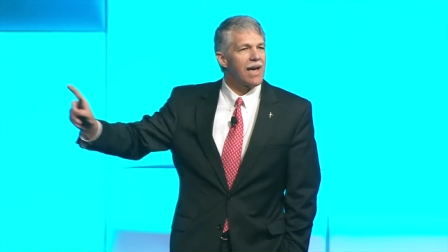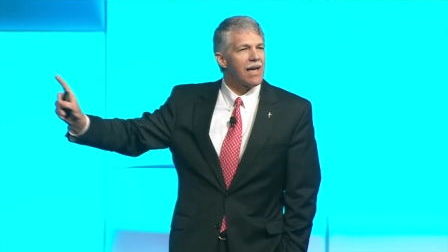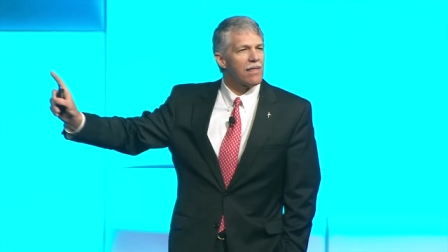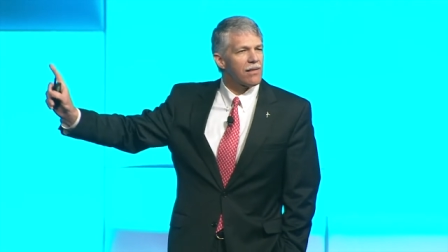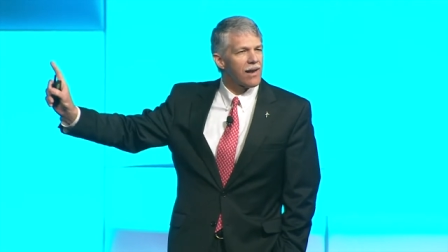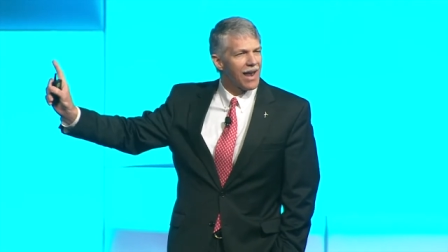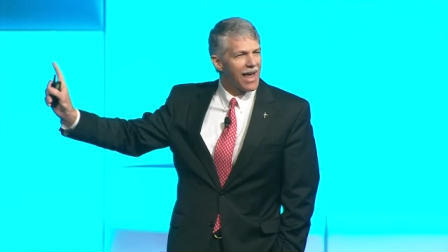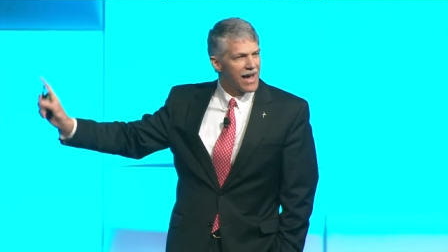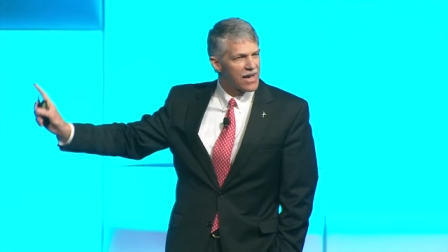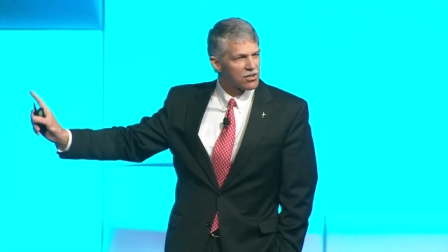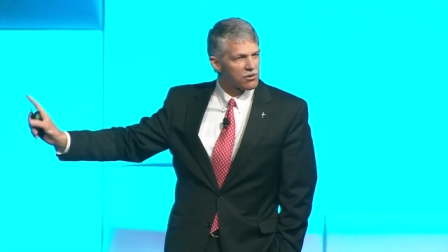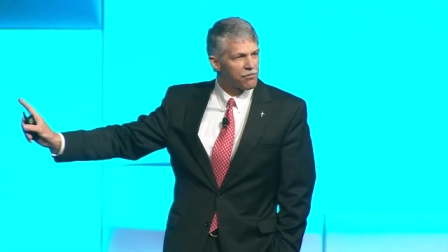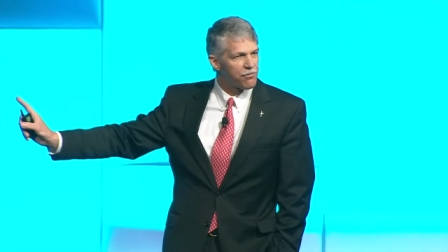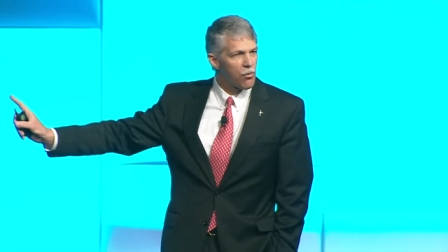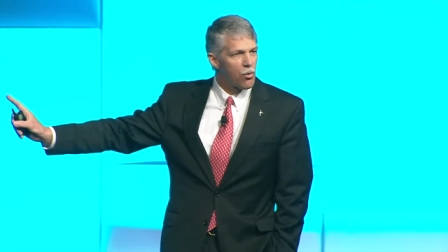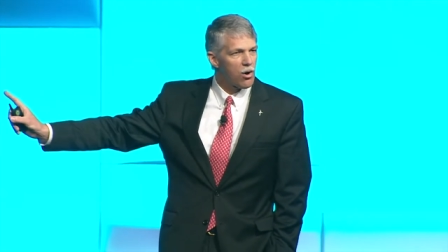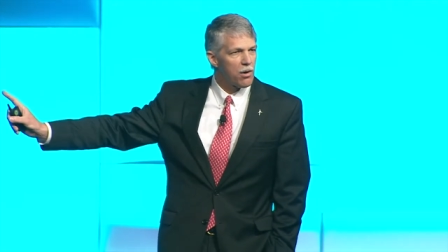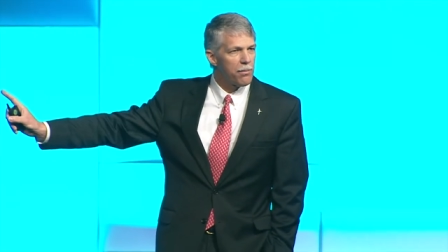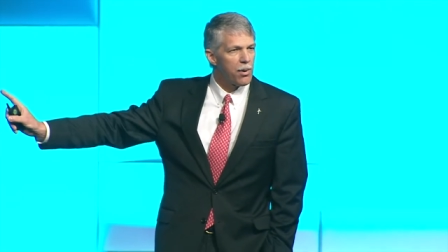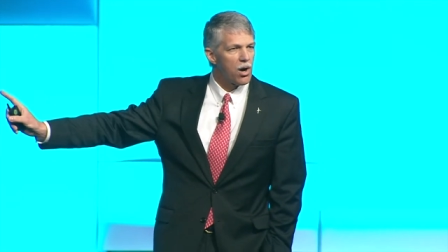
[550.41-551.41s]
In the last
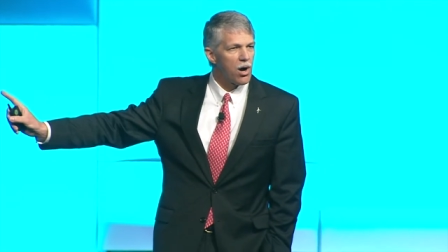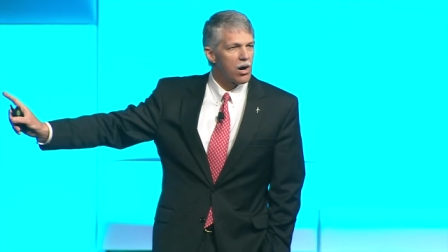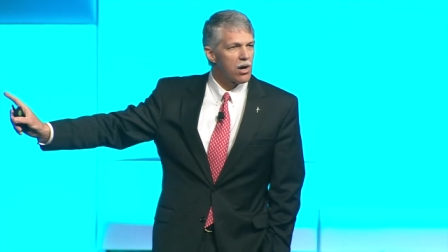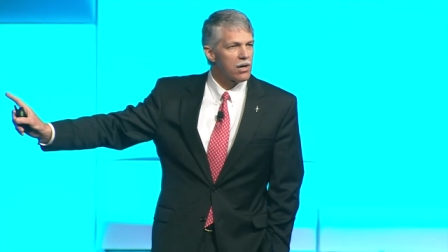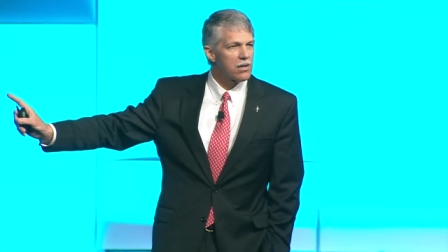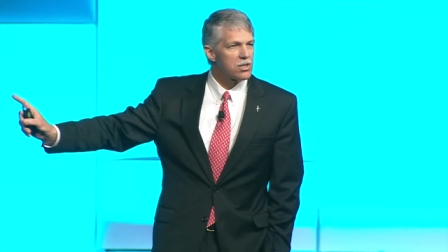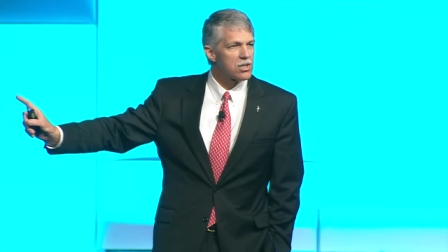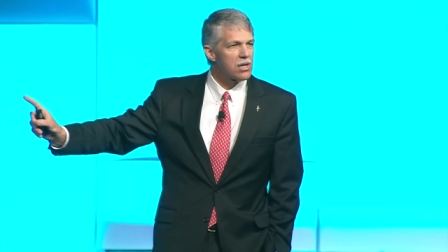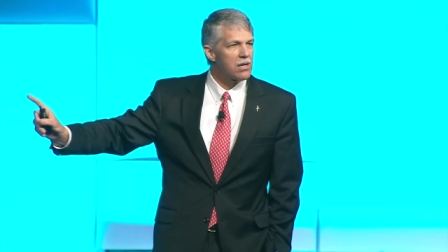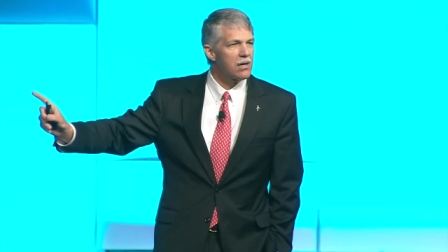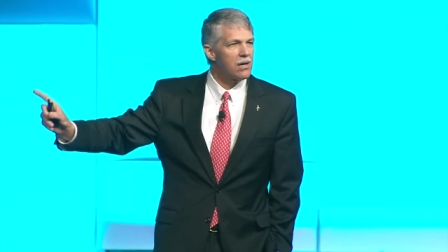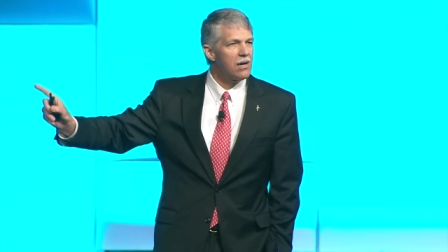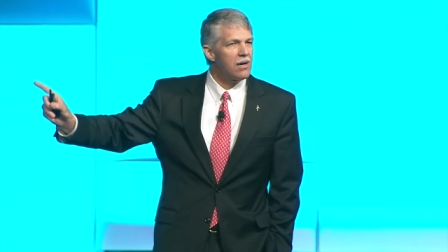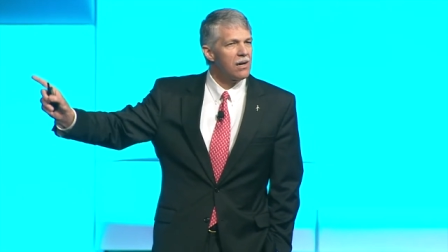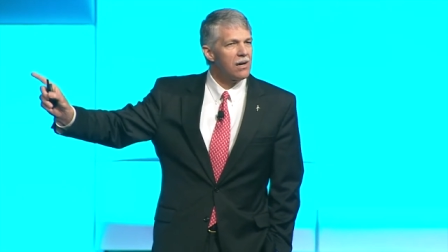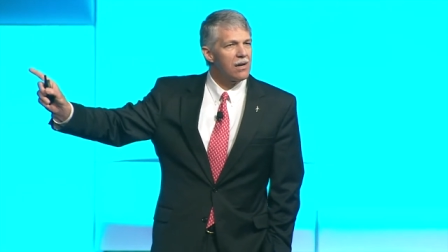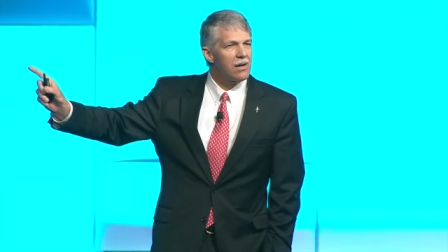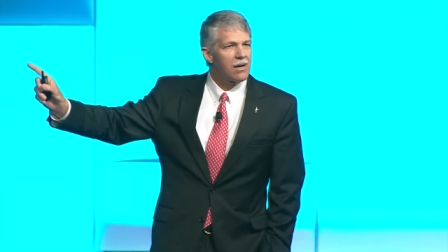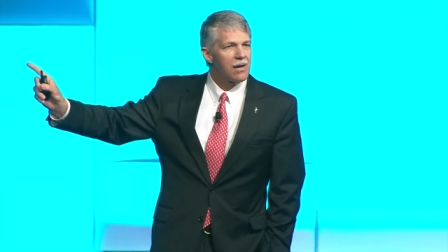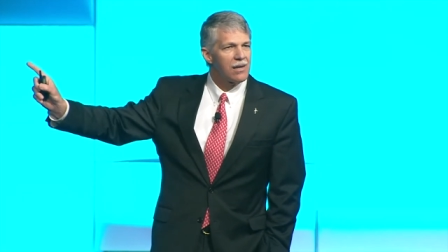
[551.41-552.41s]
four bars,
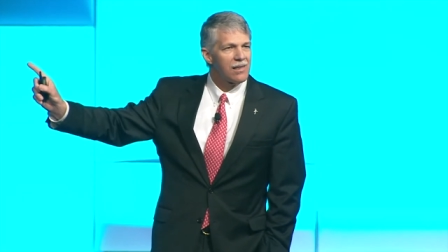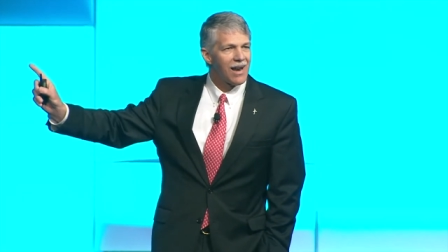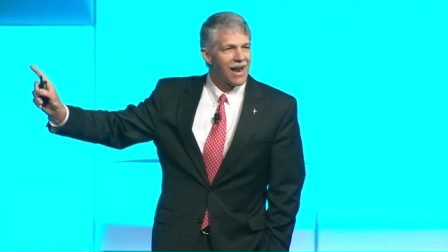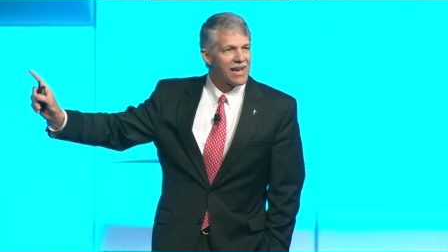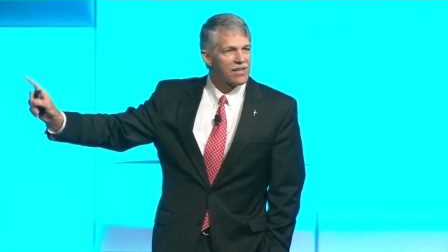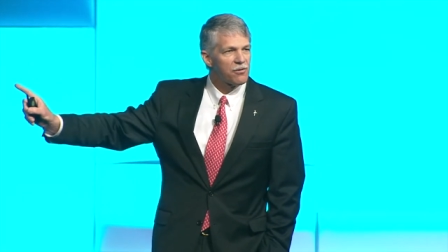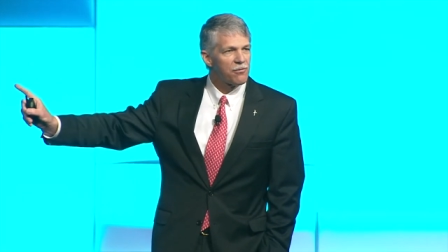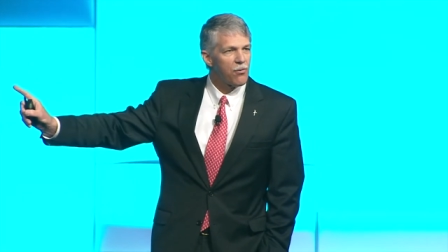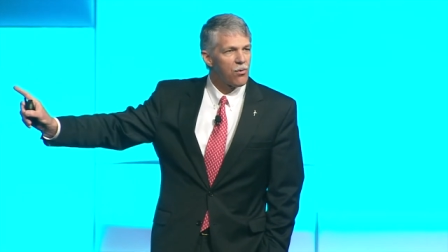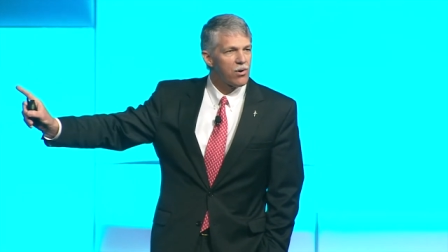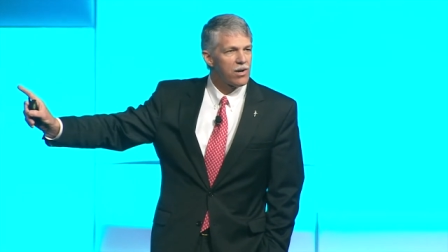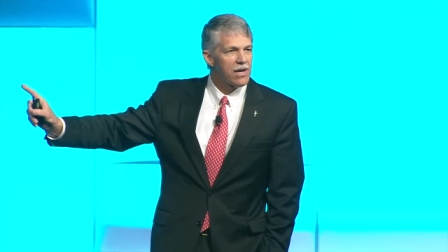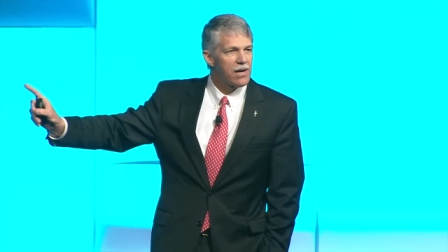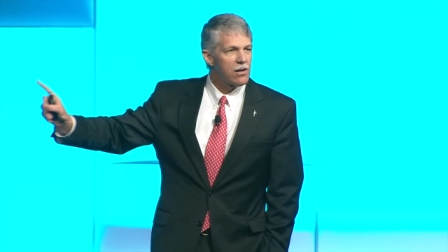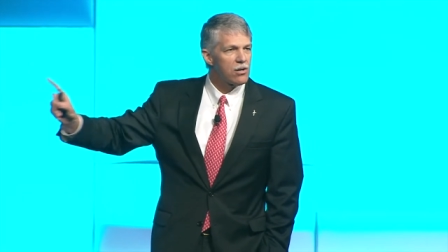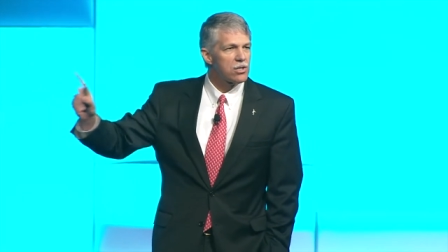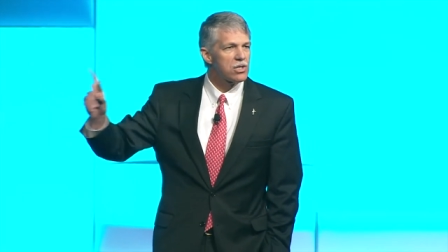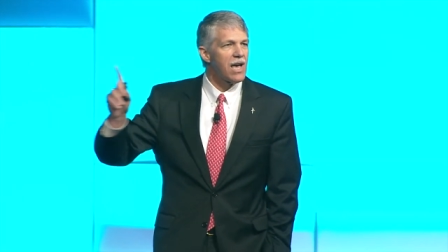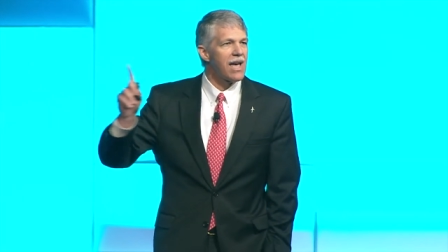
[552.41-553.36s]
in the last four years,